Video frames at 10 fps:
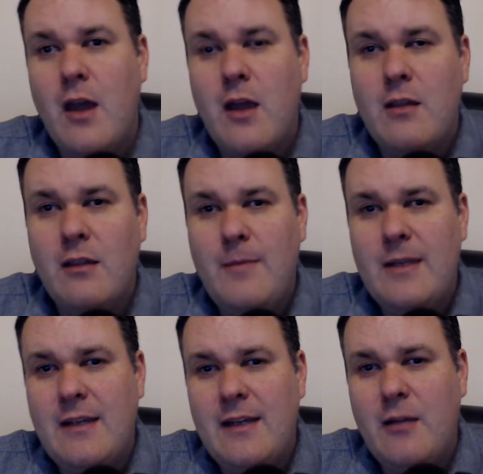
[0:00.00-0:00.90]
let me
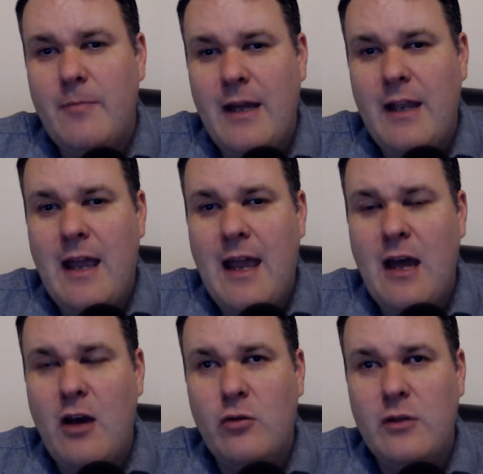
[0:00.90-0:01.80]
tell you about
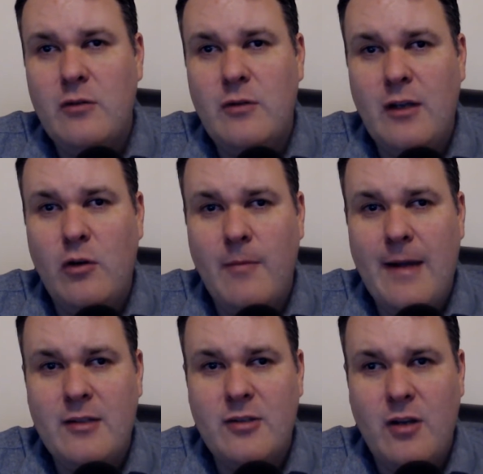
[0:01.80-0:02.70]
how you can go
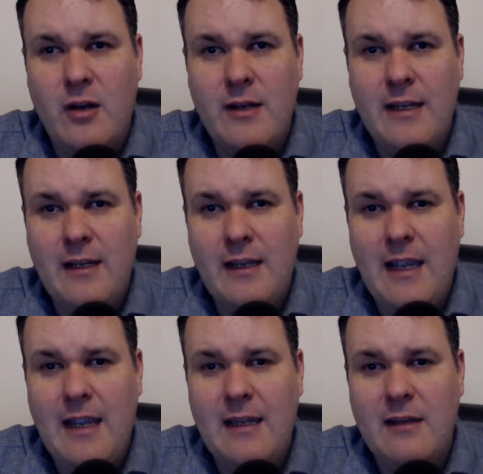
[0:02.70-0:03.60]
about starting
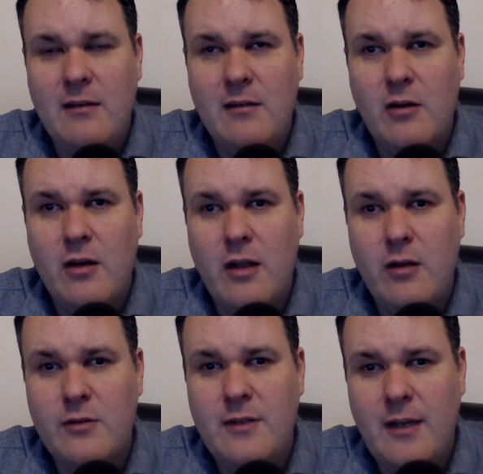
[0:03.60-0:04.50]
a
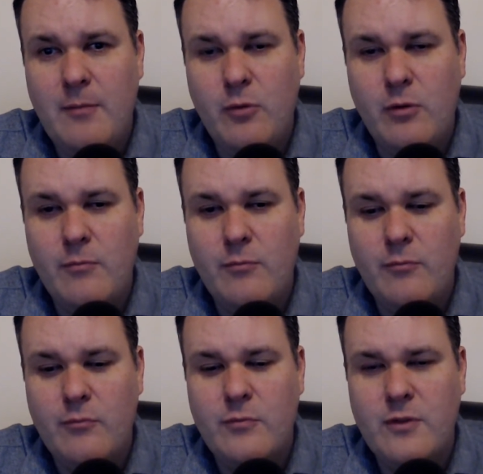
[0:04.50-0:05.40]
Cardano stake pool.
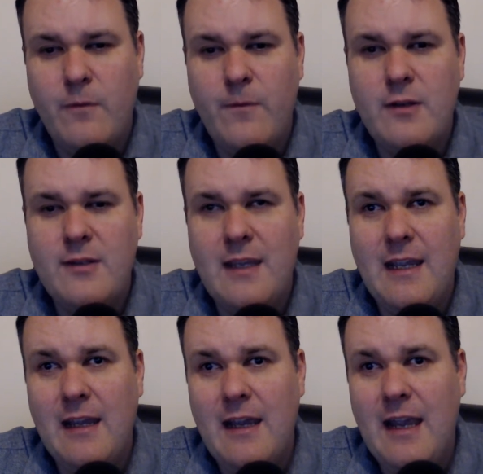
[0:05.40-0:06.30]
So first
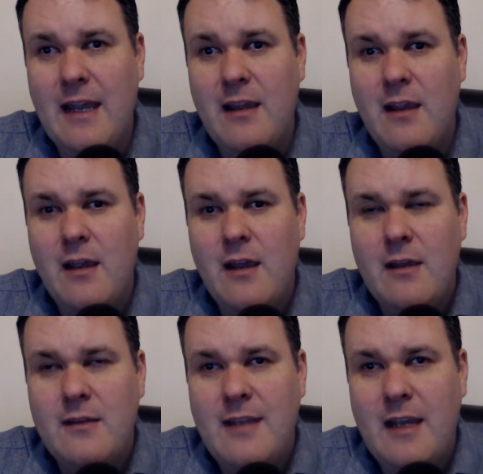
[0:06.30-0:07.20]
thing, a
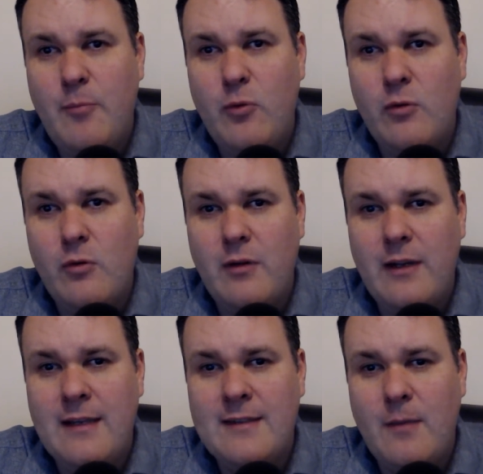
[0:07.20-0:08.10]
stake pool
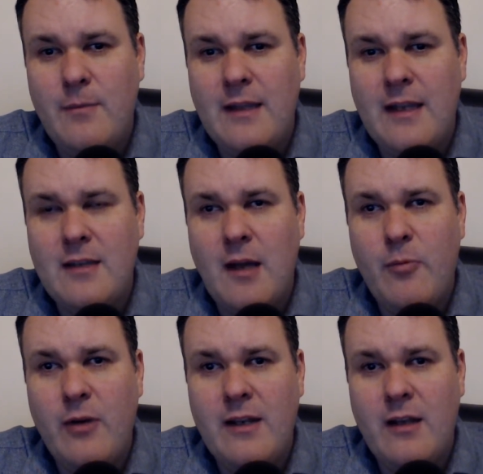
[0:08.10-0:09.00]
is something that is
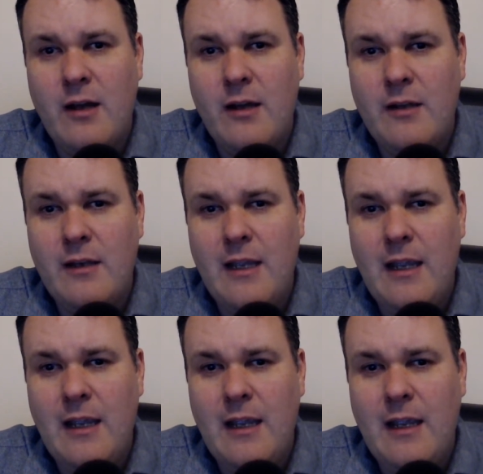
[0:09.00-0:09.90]
operated on
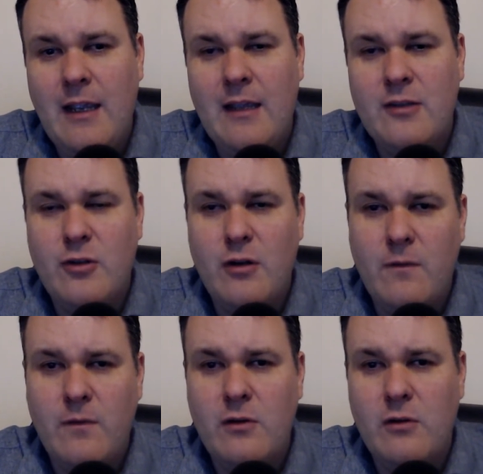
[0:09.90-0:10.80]
a
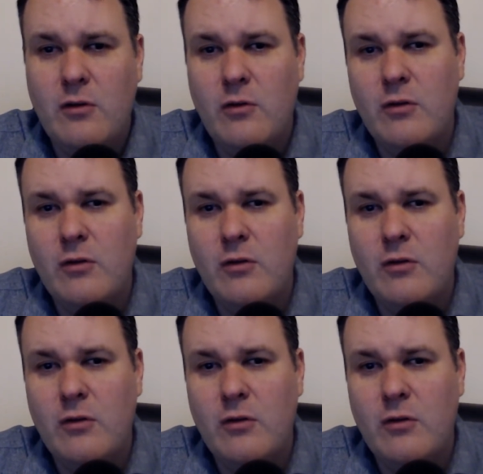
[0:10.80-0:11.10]
server or